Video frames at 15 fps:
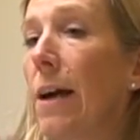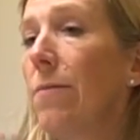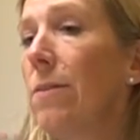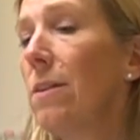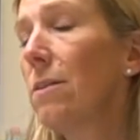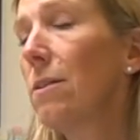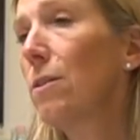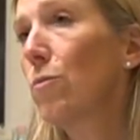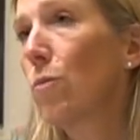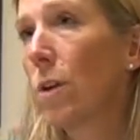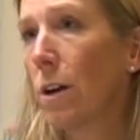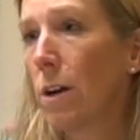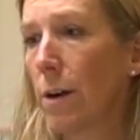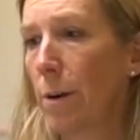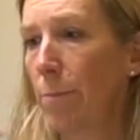And this is
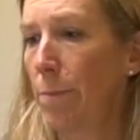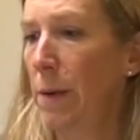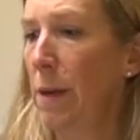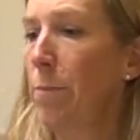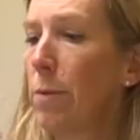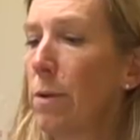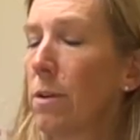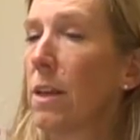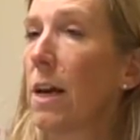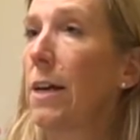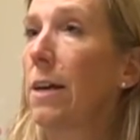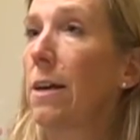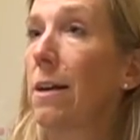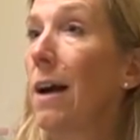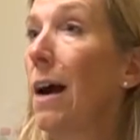where people
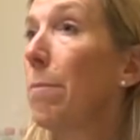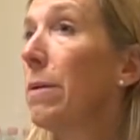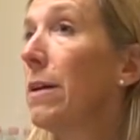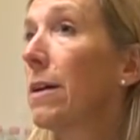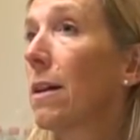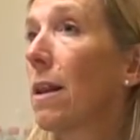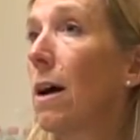like Happy